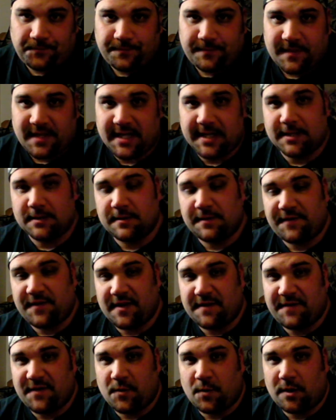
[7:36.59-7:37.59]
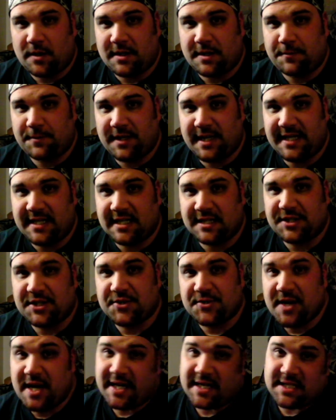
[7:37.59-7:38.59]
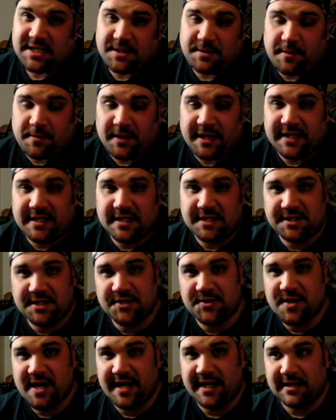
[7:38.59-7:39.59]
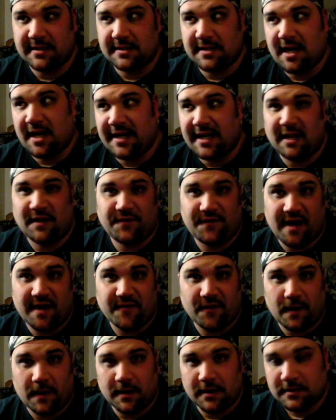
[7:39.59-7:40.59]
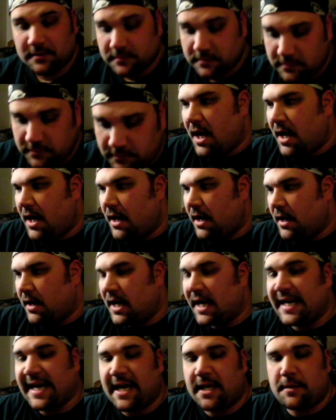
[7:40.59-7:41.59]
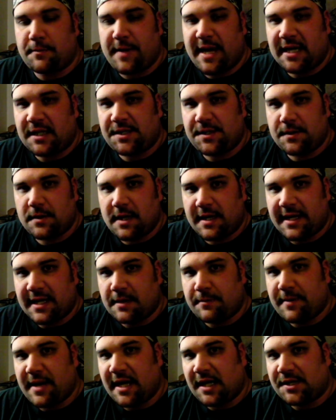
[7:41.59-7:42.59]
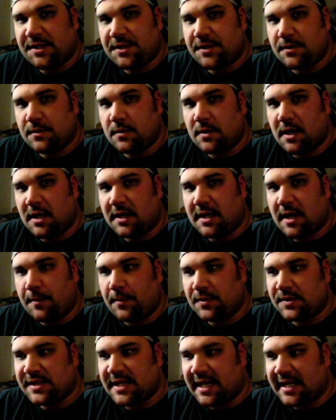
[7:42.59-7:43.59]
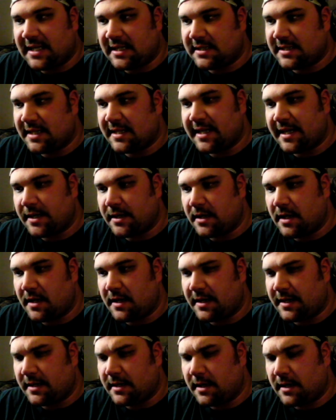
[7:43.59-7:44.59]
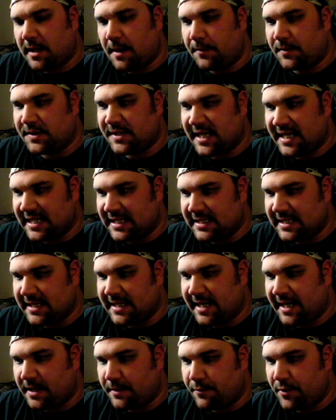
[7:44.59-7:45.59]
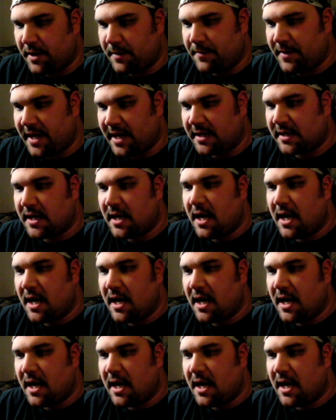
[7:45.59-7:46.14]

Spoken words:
if you wanted to play Dungeons and Dragons, you'd be playing Dungeons and Dragons, not L5R. Again, back to a couple settings that they could bring back.